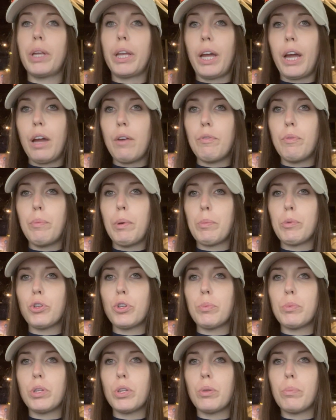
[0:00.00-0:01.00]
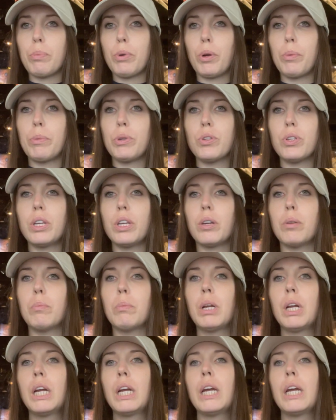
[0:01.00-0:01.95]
like I have a membership to the Pro Museum,